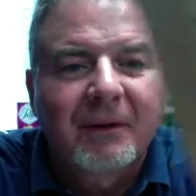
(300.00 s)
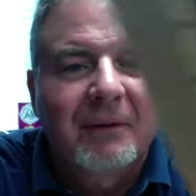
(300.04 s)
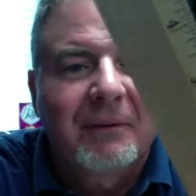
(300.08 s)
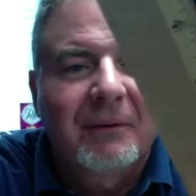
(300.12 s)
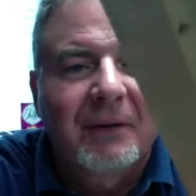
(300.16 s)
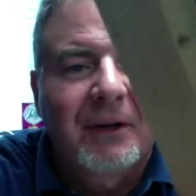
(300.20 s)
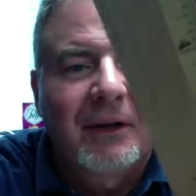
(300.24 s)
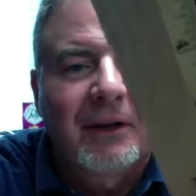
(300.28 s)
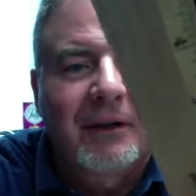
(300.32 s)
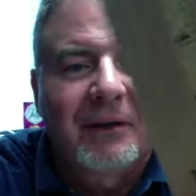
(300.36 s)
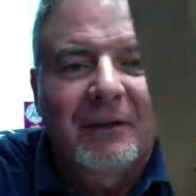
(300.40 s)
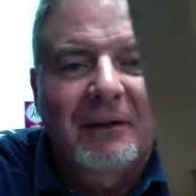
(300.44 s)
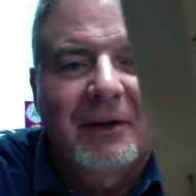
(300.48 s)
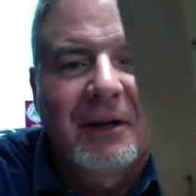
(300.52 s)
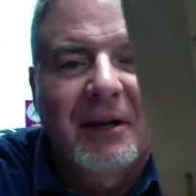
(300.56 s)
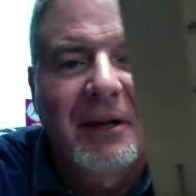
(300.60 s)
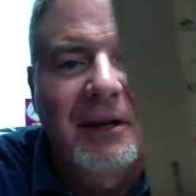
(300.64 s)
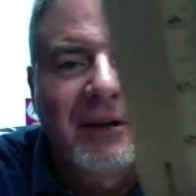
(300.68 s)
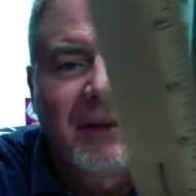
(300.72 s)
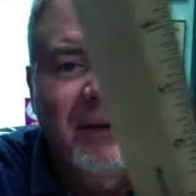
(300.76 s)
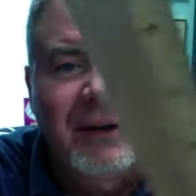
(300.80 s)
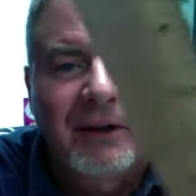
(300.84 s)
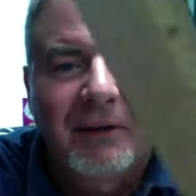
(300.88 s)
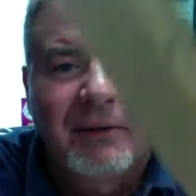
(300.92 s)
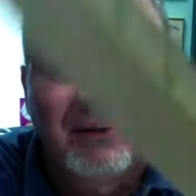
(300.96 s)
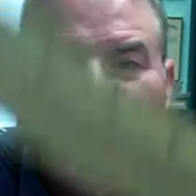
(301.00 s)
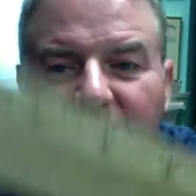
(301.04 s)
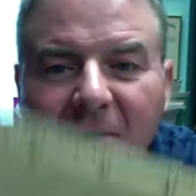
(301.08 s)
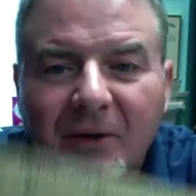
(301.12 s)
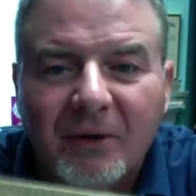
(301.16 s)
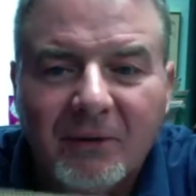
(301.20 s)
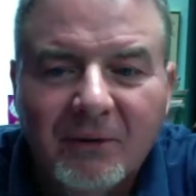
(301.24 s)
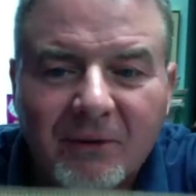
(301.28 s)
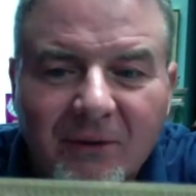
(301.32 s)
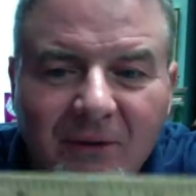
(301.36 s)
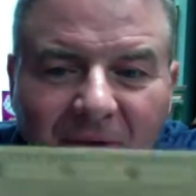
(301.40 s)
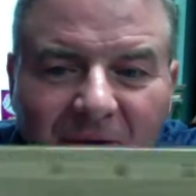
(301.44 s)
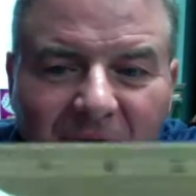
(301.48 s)
well, give it where
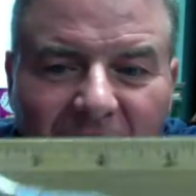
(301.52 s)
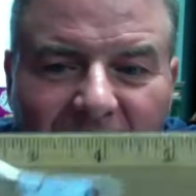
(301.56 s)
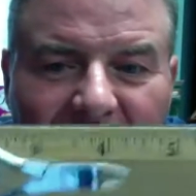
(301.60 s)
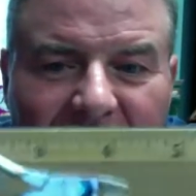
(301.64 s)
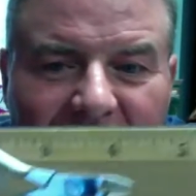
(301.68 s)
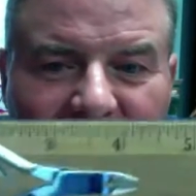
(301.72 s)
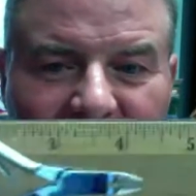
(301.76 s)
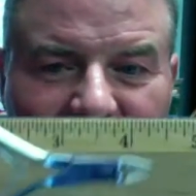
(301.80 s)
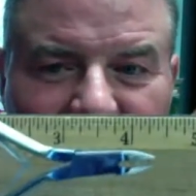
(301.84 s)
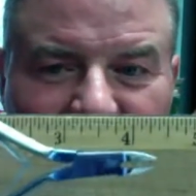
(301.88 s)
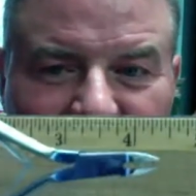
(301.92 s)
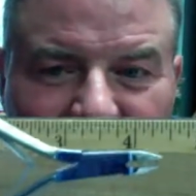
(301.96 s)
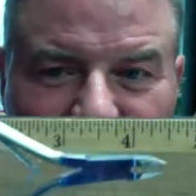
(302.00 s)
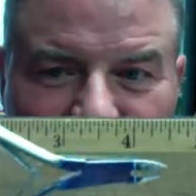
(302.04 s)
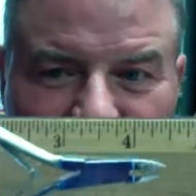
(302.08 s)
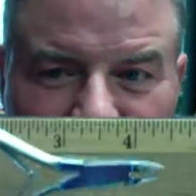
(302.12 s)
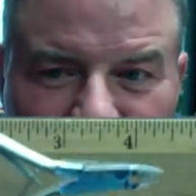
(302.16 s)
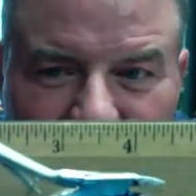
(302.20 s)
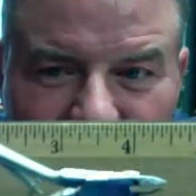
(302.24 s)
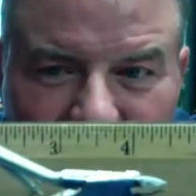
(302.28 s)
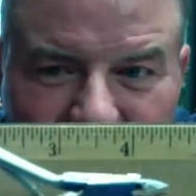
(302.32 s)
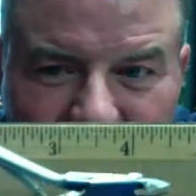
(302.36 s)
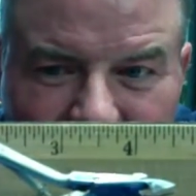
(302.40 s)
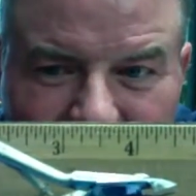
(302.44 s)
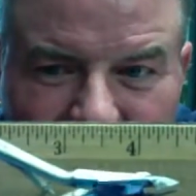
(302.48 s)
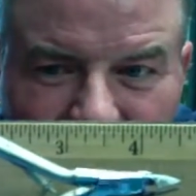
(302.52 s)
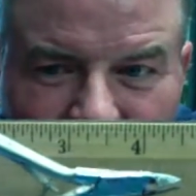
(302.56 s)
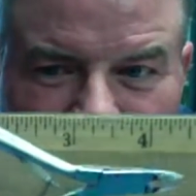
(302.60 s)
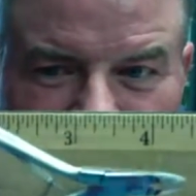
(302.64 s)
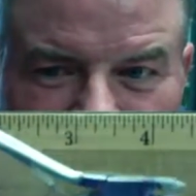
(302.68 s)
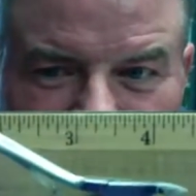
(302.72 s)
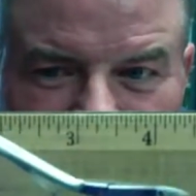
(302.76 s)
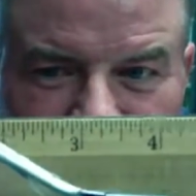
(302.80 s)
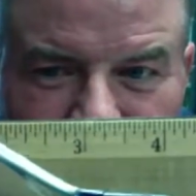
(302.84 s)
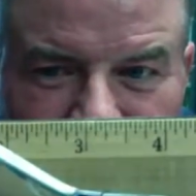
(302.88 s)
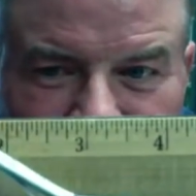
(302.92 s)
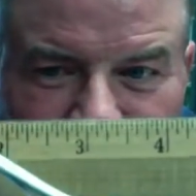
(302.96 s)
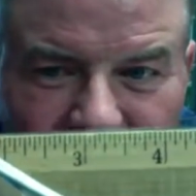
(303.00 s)
you can see this here.
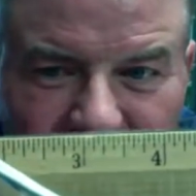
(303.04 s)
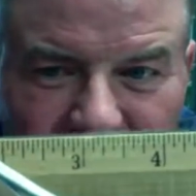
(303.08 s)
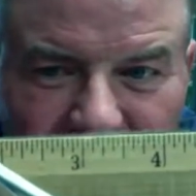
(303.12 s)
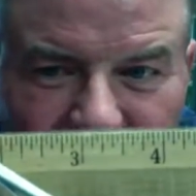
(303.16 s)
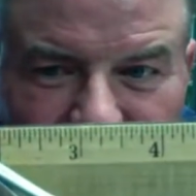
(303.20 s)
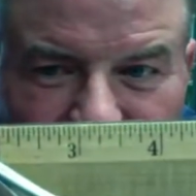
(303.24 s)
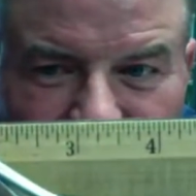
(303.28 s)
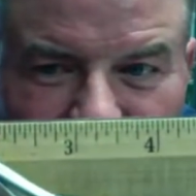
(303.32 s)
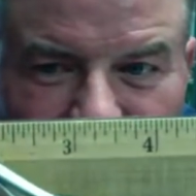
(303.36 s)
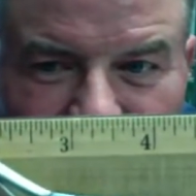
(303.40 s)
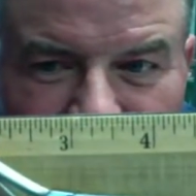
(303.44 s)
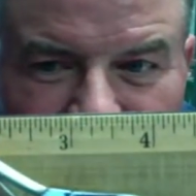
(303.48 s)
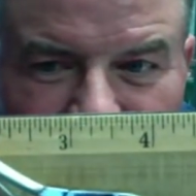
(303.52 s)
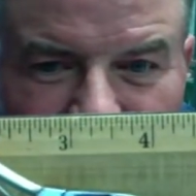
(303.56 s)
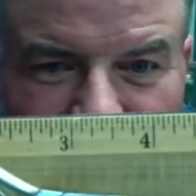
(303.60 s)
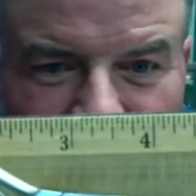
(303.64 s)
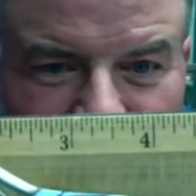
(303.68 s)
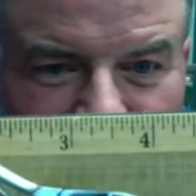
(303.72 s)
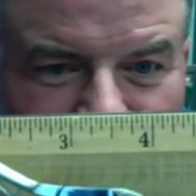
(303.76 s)
You can see the handle